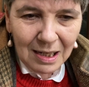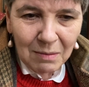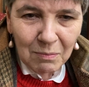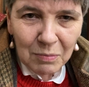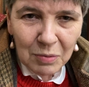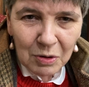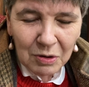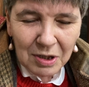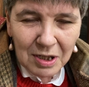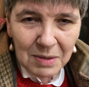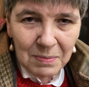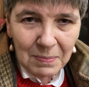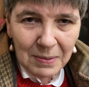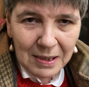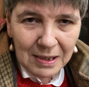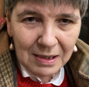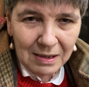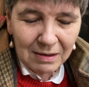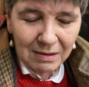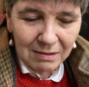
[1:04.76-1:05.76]
and Borders
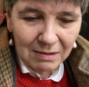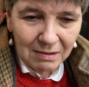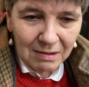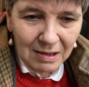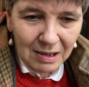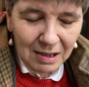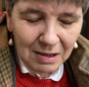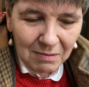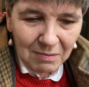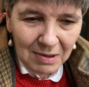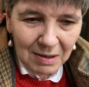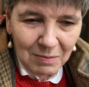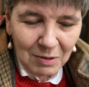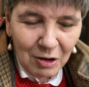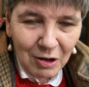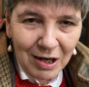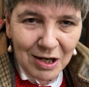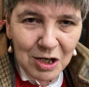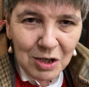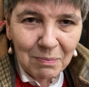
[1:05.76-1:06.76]
Bill, the
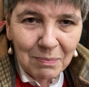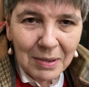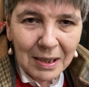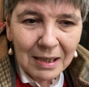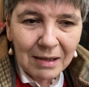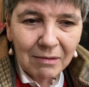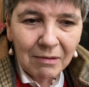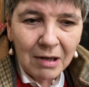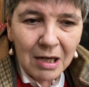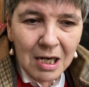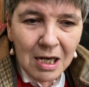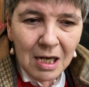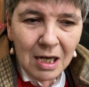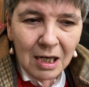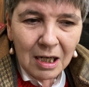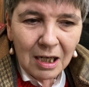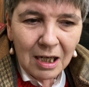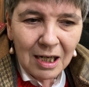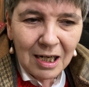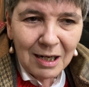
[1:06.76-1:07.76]
immigration bill,
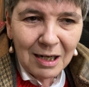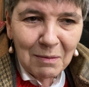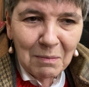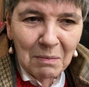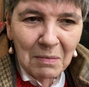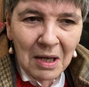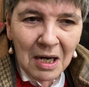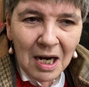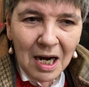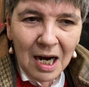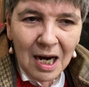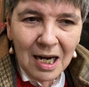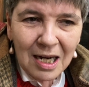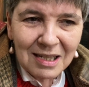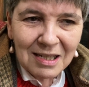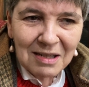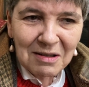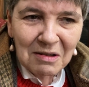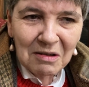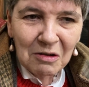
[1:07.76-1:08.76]

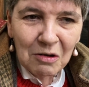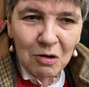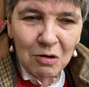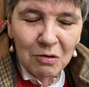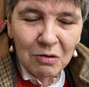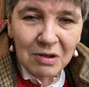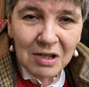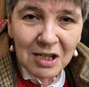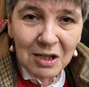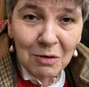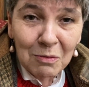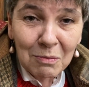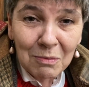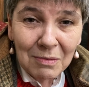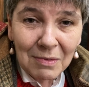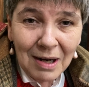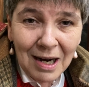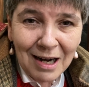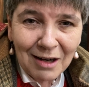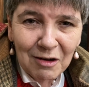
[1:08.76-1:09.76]
has caused
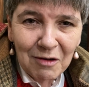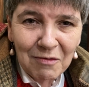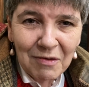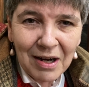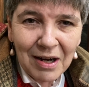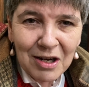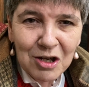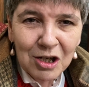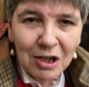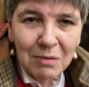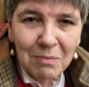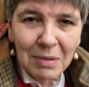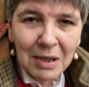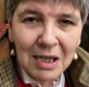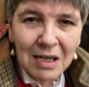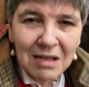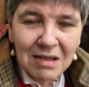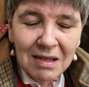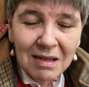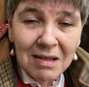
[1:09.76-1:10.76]
some aggravation
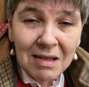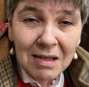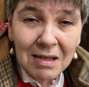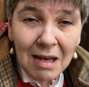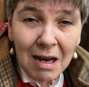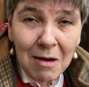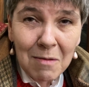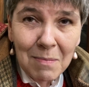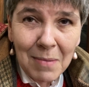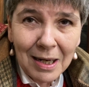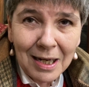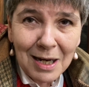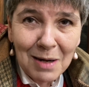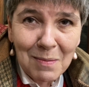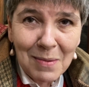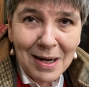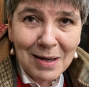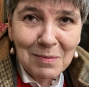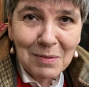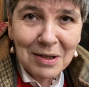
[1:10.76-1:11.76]
because there's so many
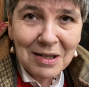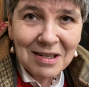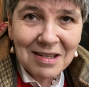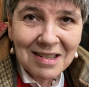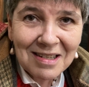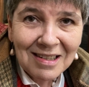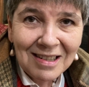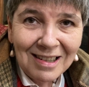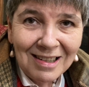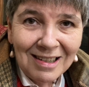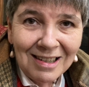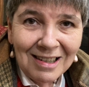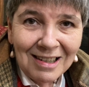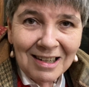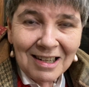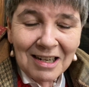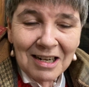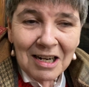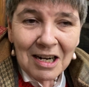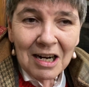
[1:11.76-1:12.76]
amendments.
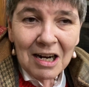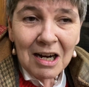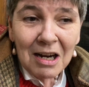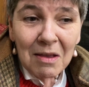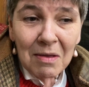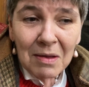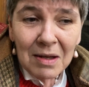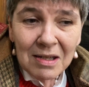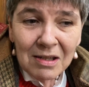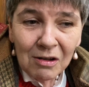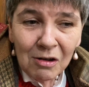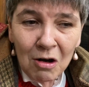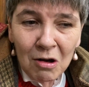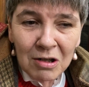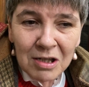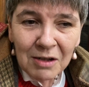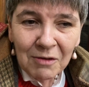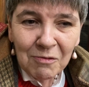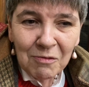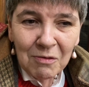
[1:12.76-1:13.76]
There's a
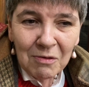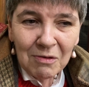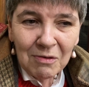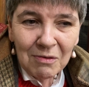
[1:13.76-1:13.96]
lot of